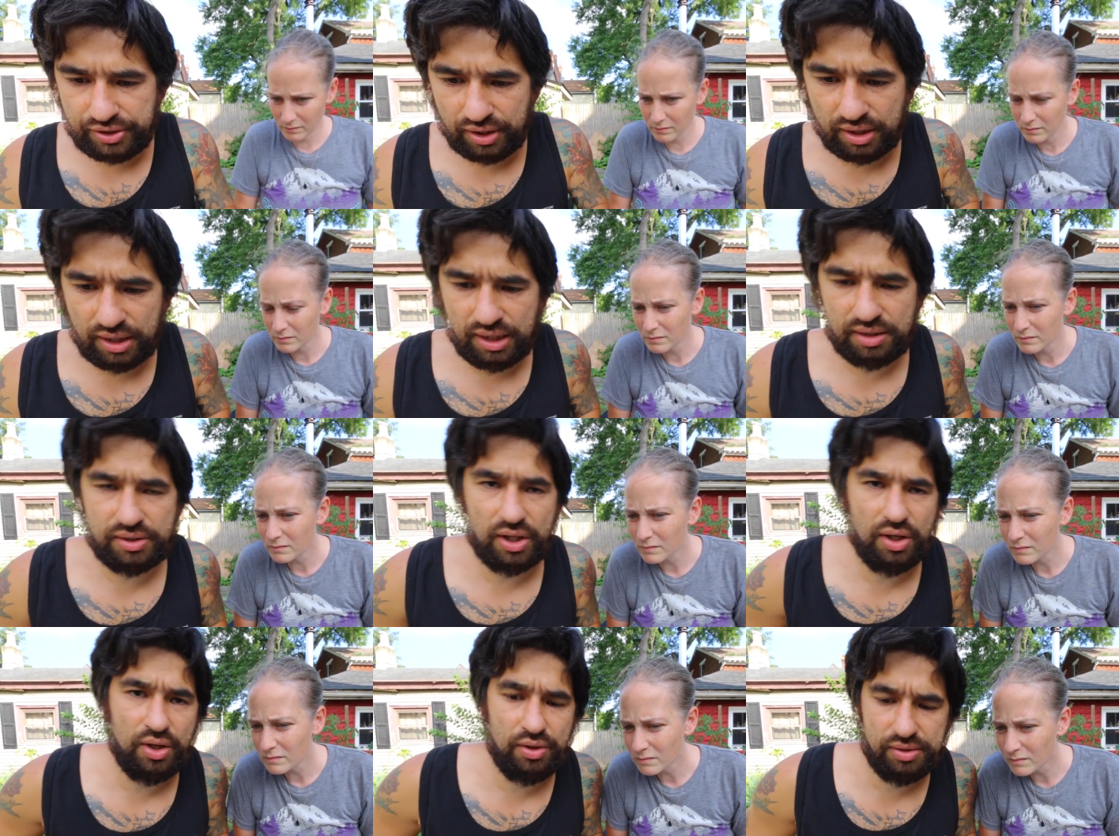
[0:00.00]
Speaker 1: Dirty
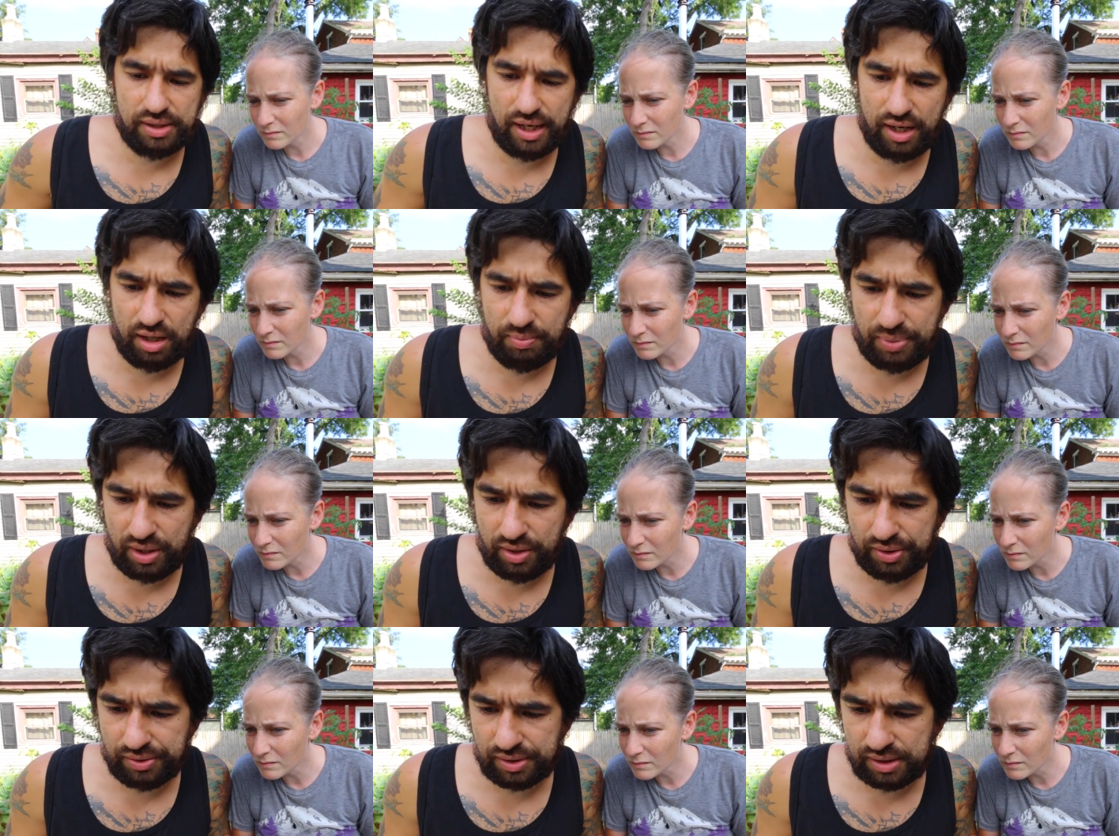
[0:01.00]
Toes Hair
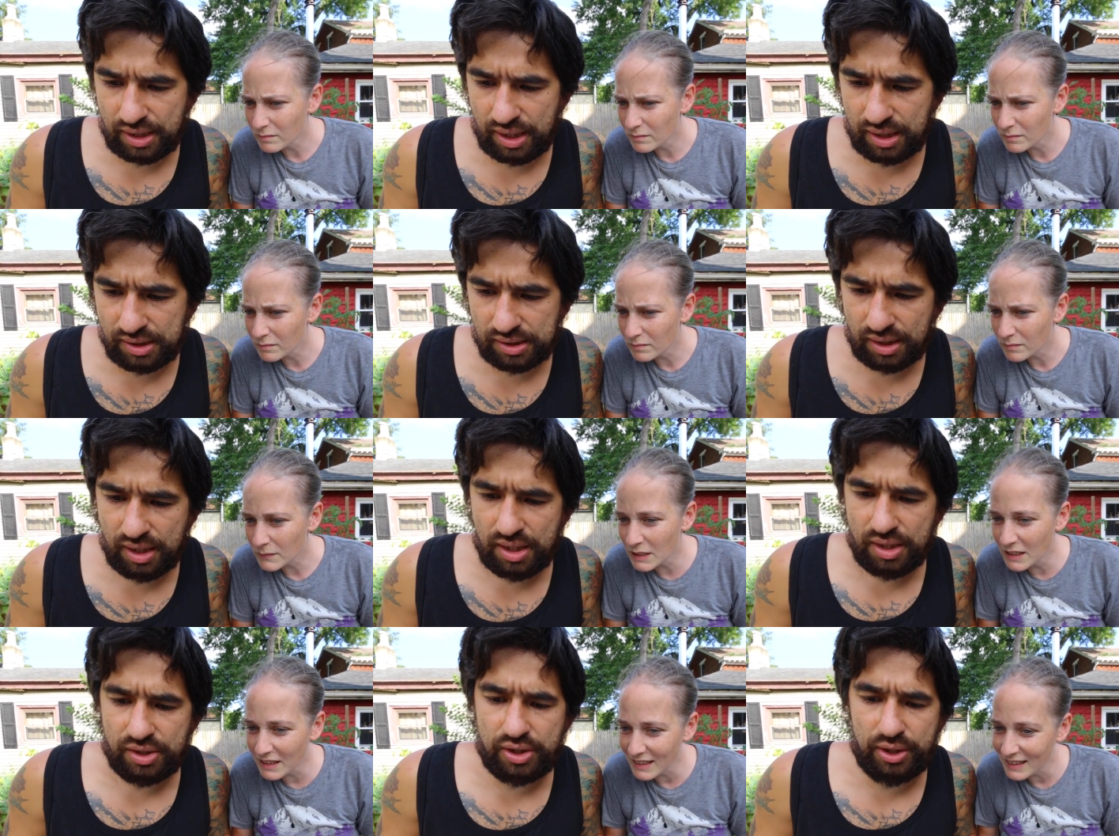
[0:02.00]
Bows says,
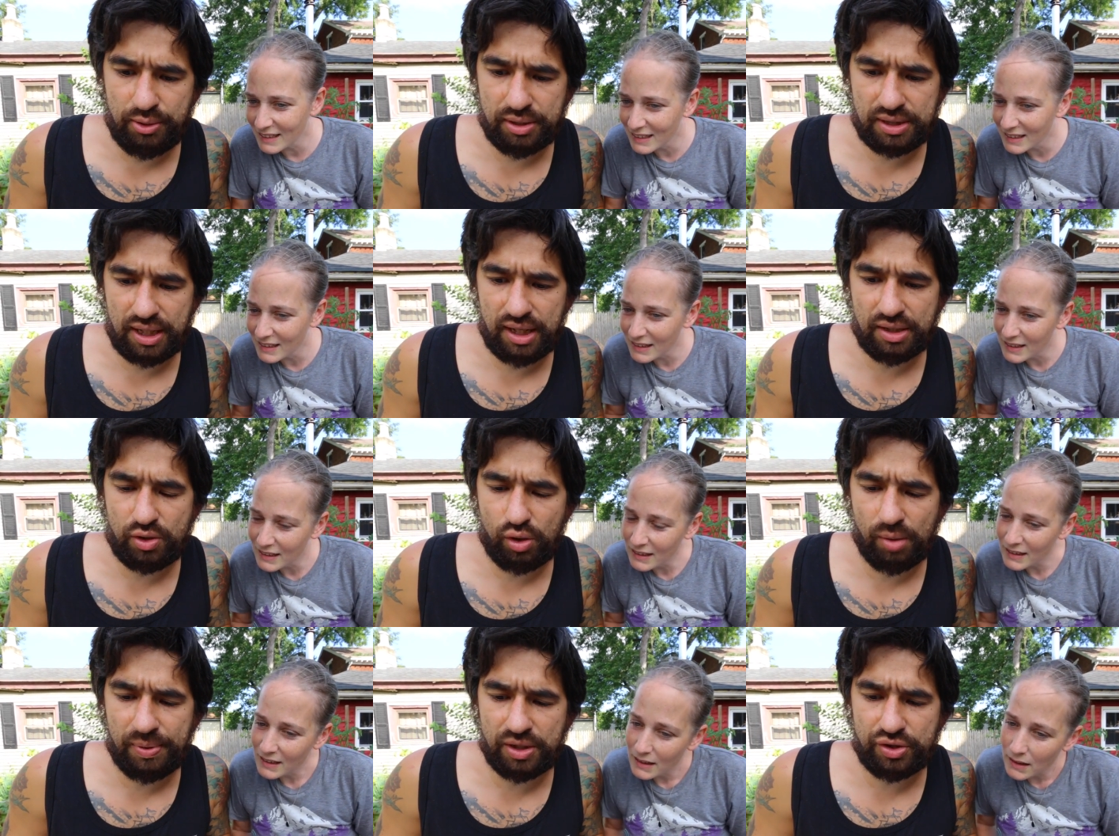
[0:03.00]
do you attend
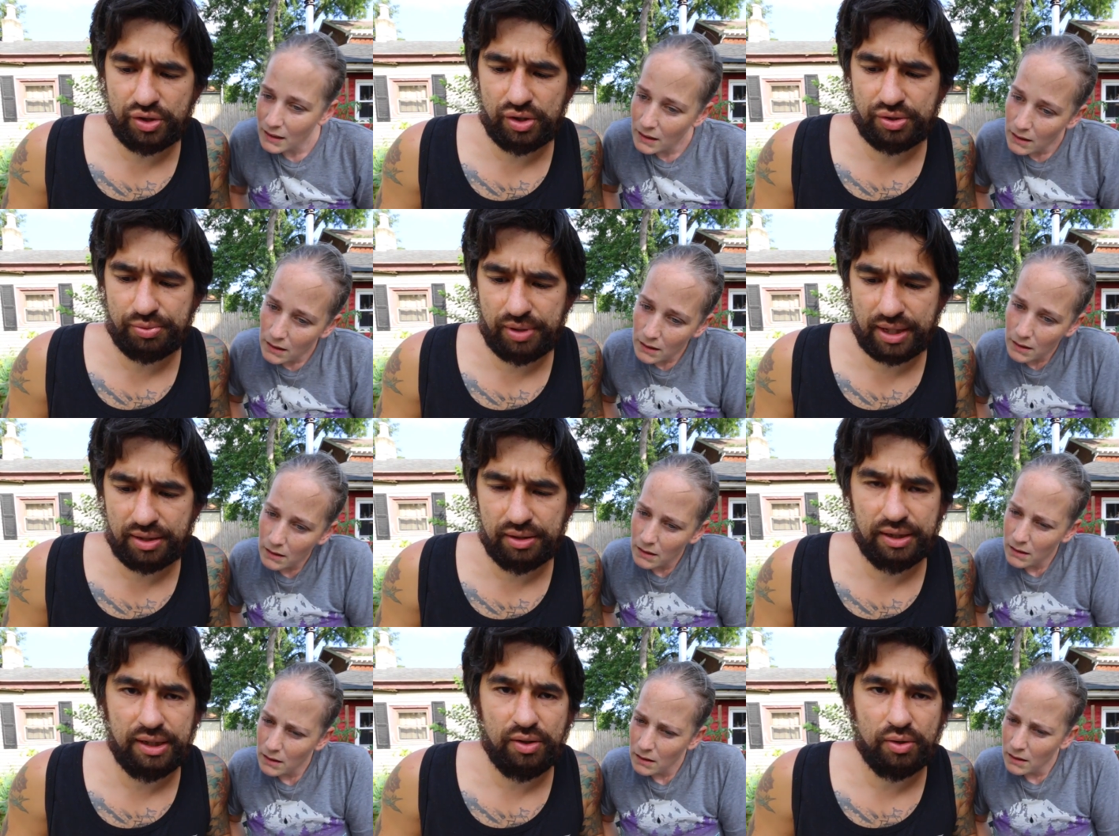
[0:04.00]
corporate church
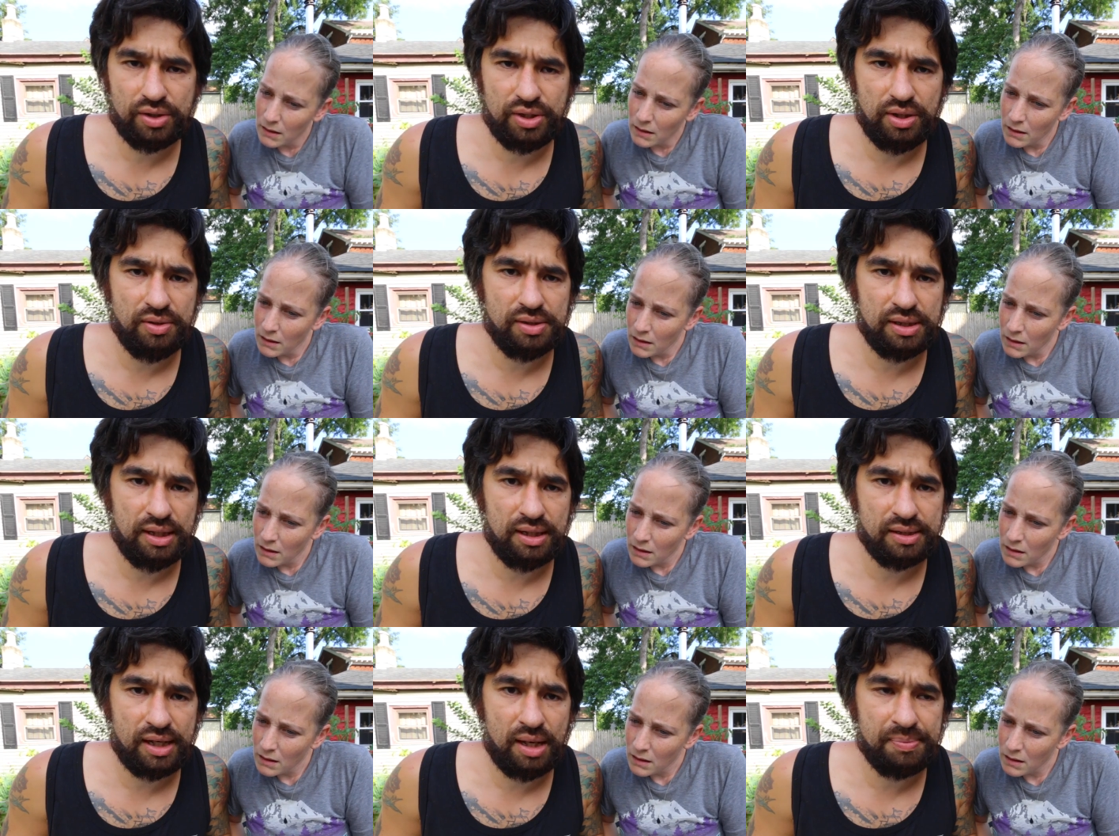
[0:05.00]
regularly or do you see
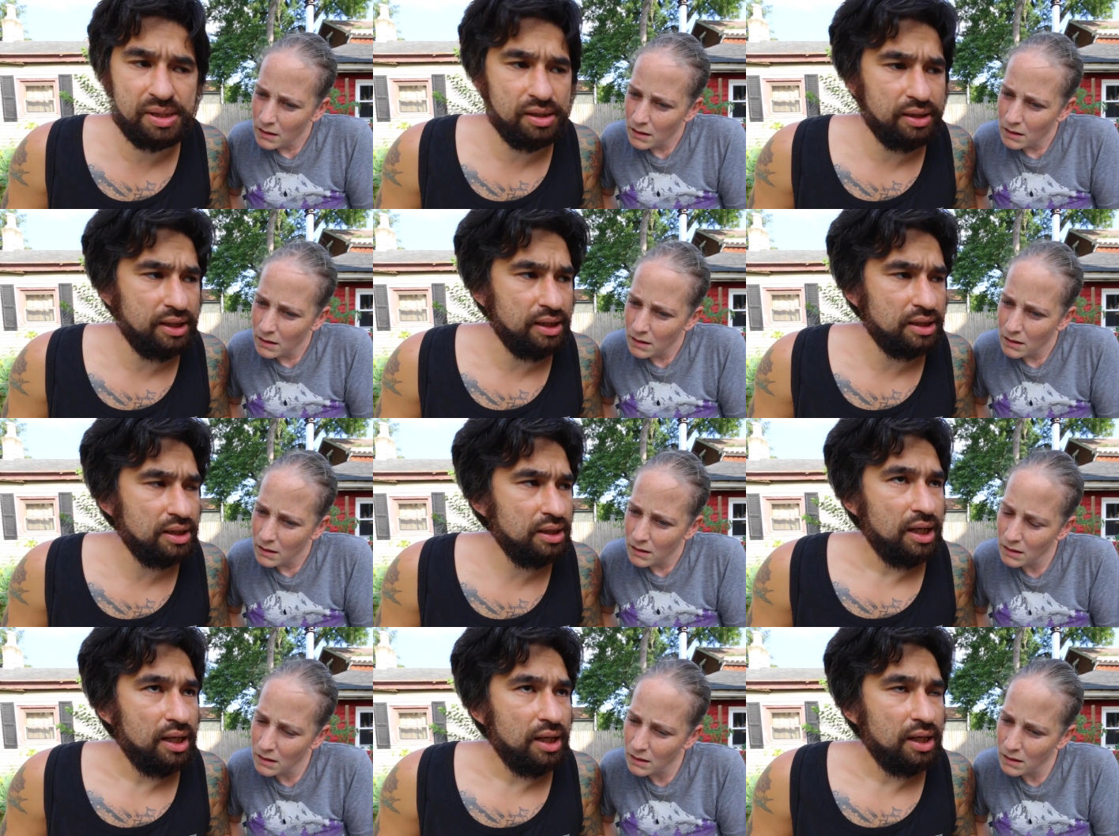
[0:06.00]
it as obsolete?
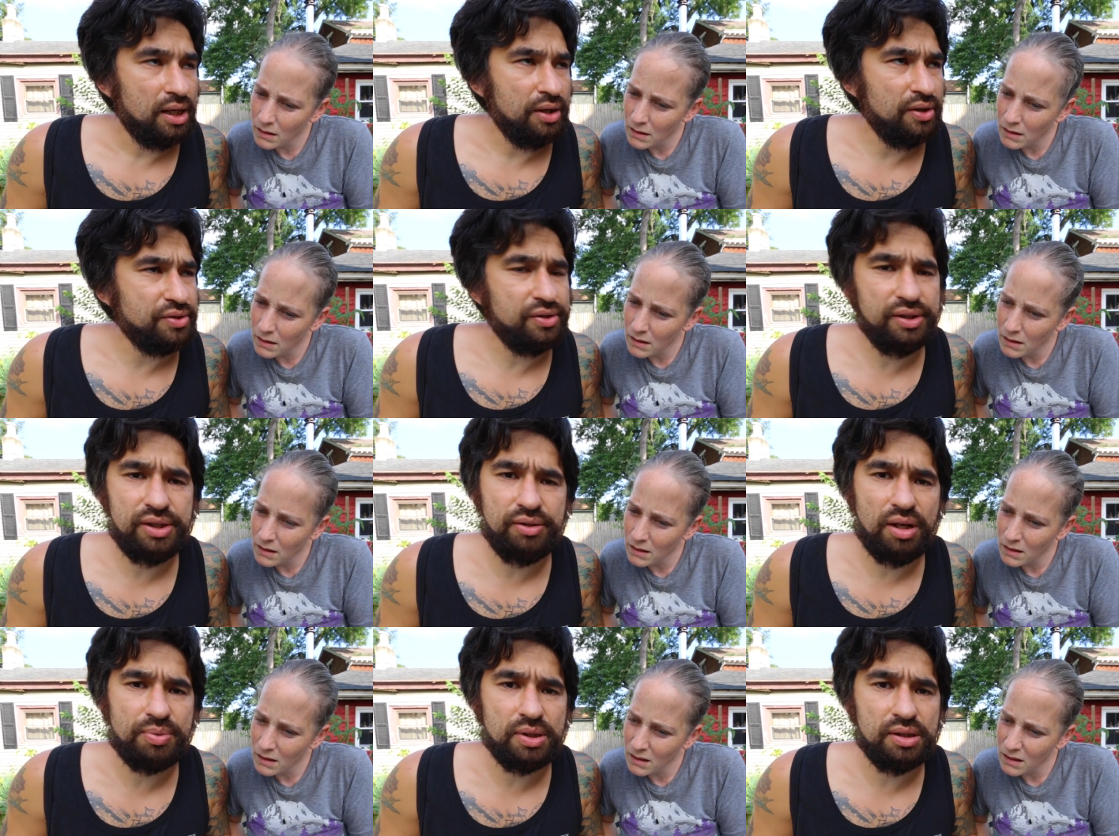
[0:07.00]
Are those our only
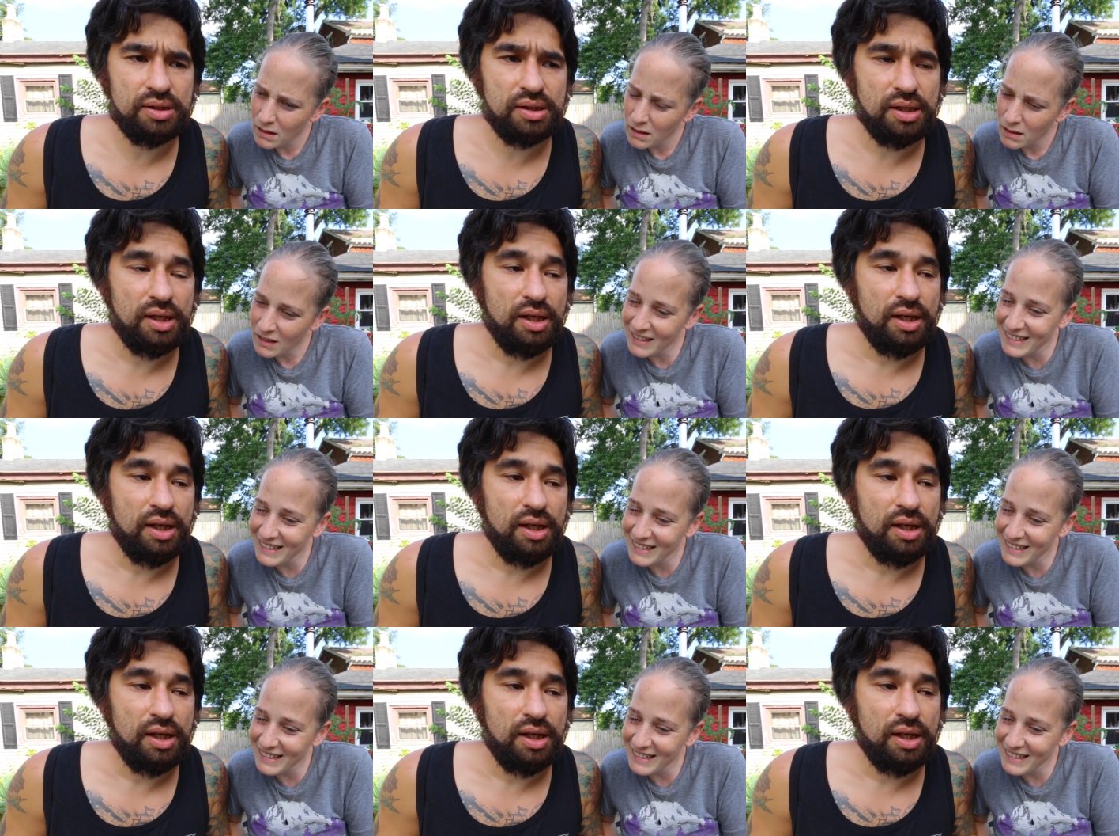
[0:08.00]
two options?